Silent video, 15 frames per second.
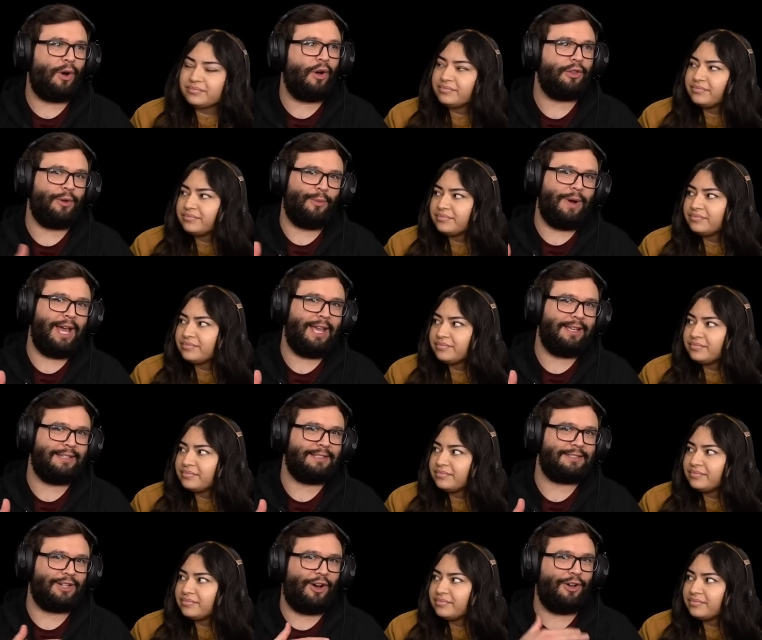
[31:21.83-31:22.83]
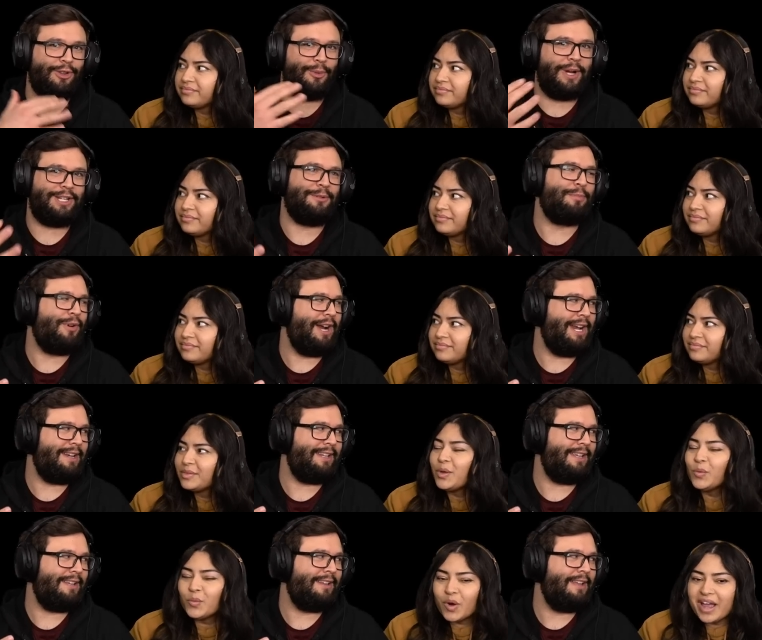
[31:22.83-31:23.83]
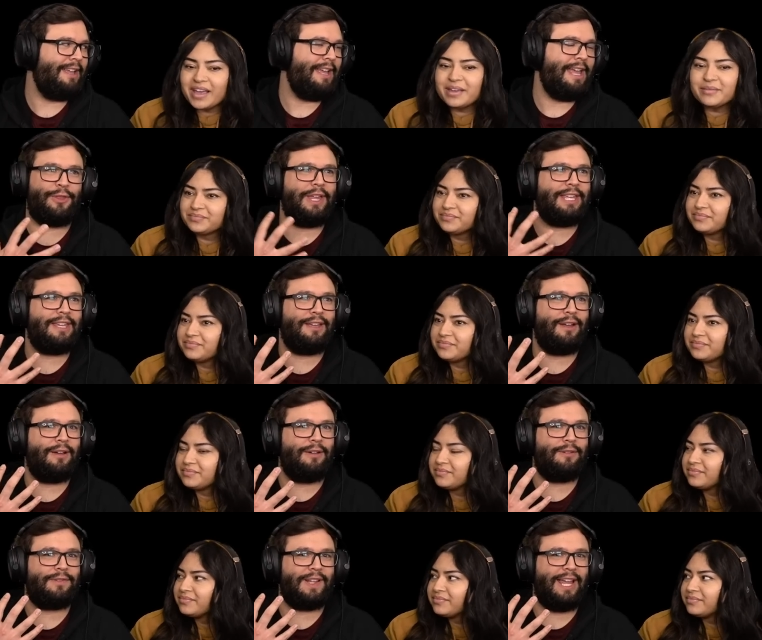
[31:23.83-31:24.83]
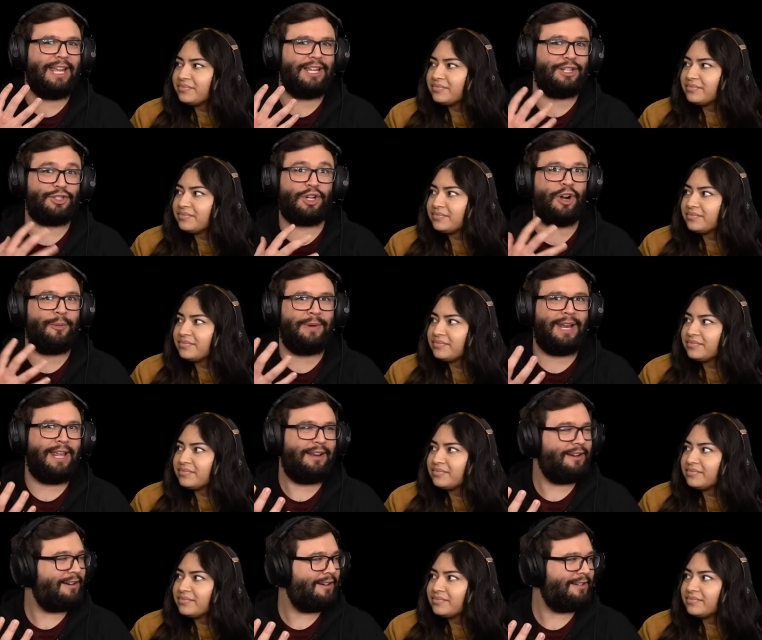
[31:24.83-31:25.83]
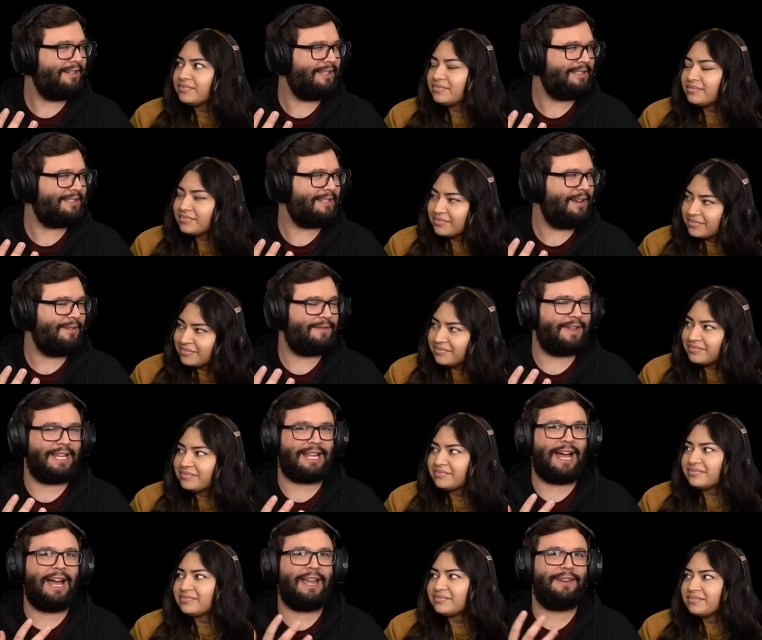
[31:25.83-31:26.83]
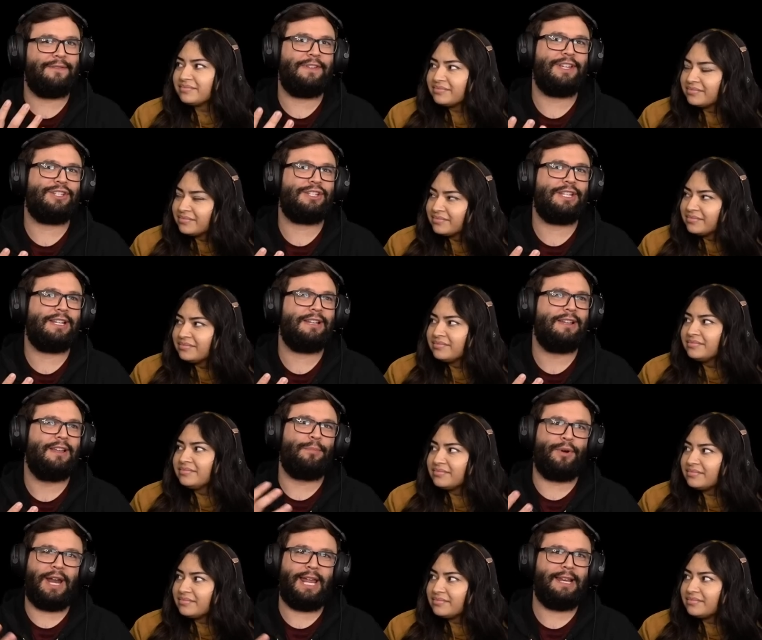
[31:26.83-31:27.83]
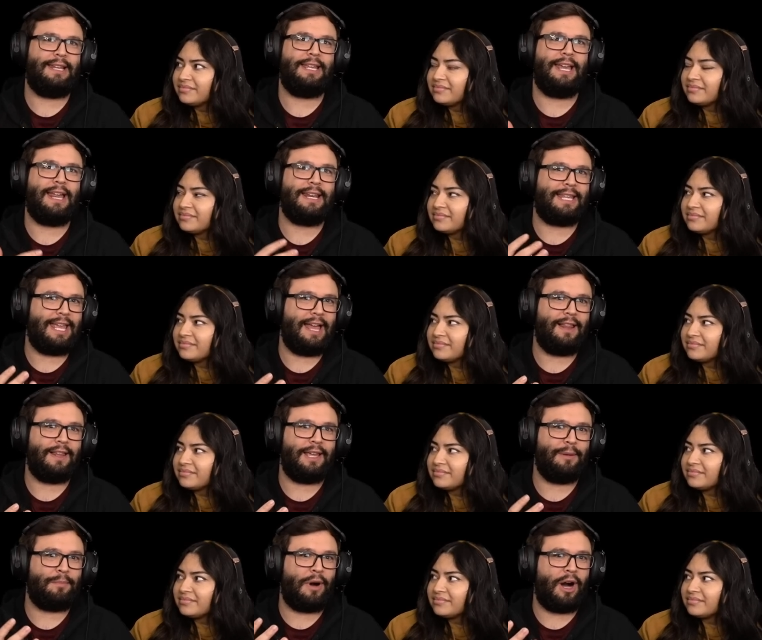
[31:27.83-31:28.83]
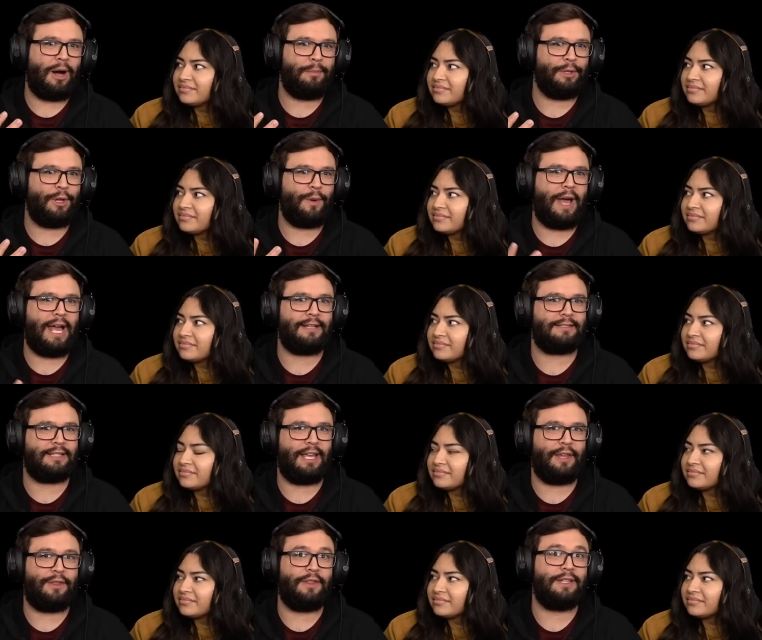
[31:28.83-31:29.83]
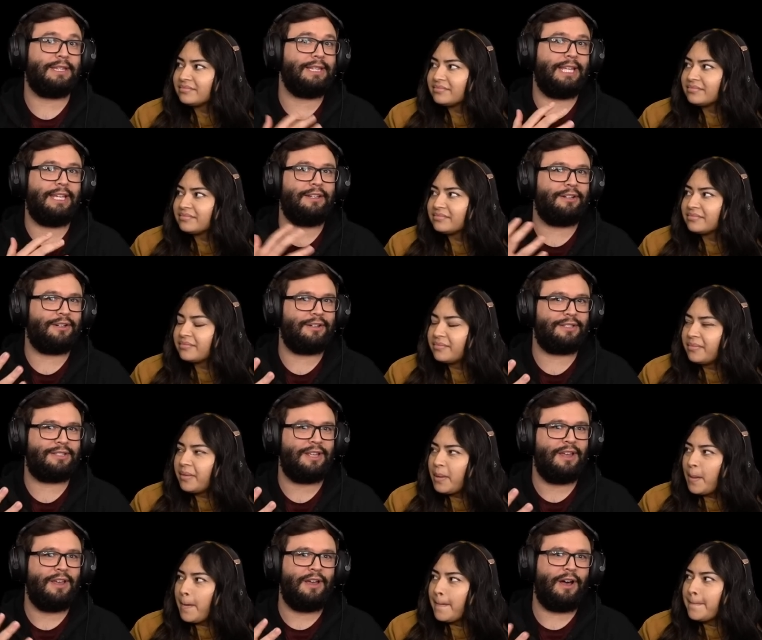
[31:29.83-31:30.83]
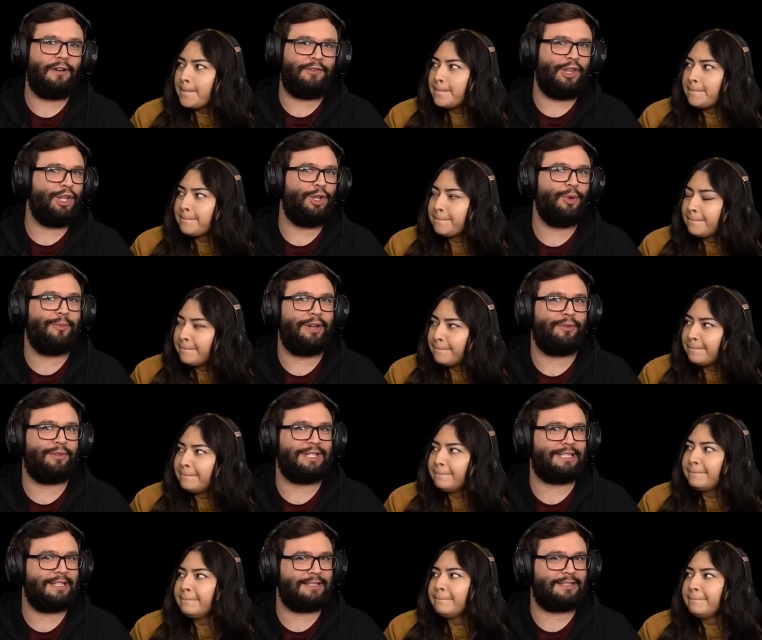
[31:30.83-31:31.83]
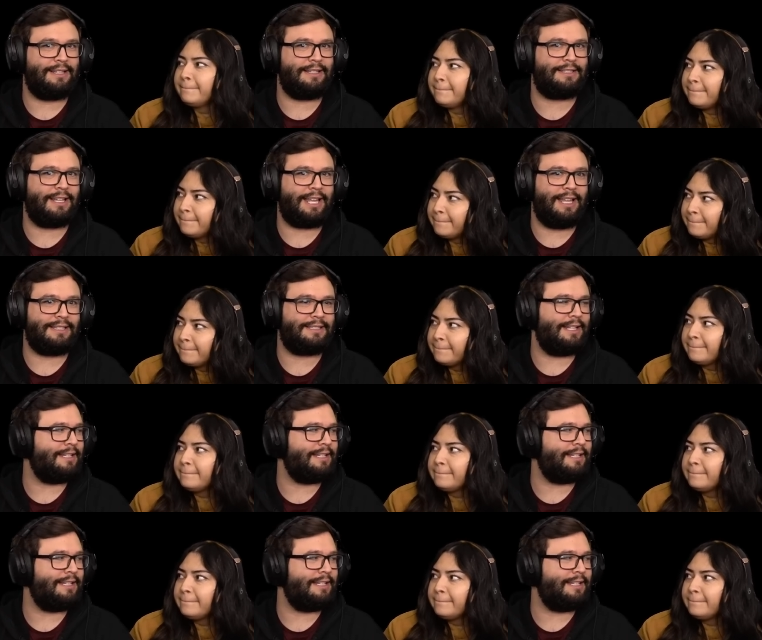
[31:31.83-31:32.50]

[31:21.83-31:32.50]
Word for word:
Speaker 1: on the way is on the way to Brandy. Right. Thinking of like Terminator and stuff, like I envision Brandy and Kelly and Pablo as like the leaders of the human resistance against